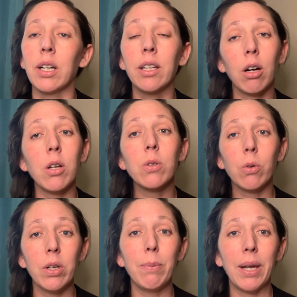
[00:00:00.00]
and they're also
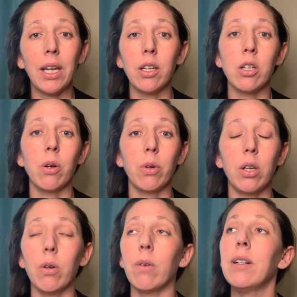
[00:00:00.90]
going to be getting to know
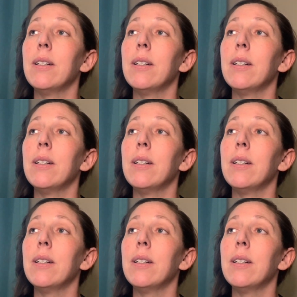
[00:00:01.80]
you.